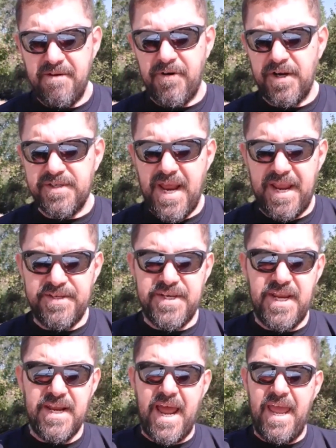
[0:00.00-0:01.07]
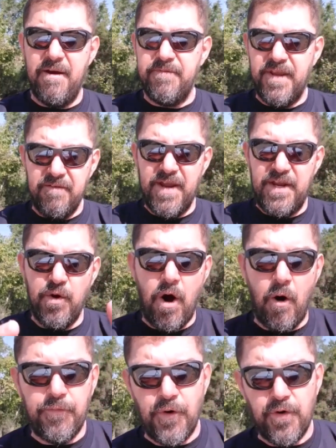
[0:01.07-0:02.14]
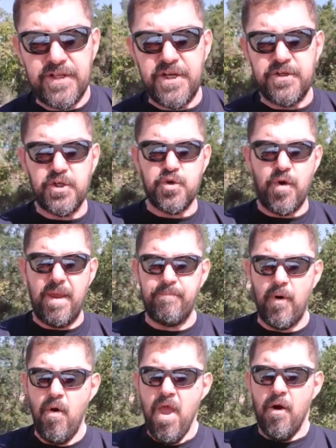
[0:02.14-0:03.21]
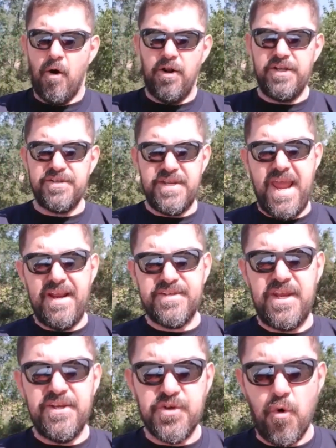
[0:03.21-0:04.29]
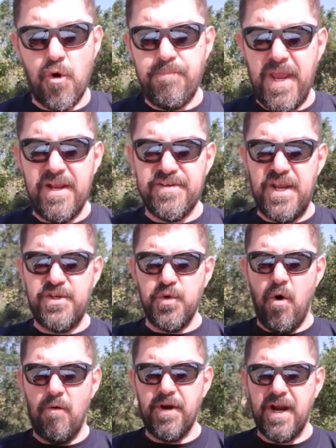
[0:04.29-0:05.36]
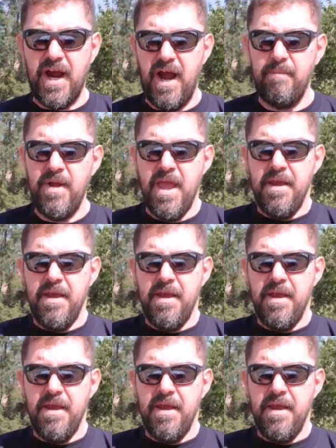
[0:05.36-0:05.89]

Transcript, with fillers: verse 19, I have given you authority to trample on snakes and scorpions and to overcome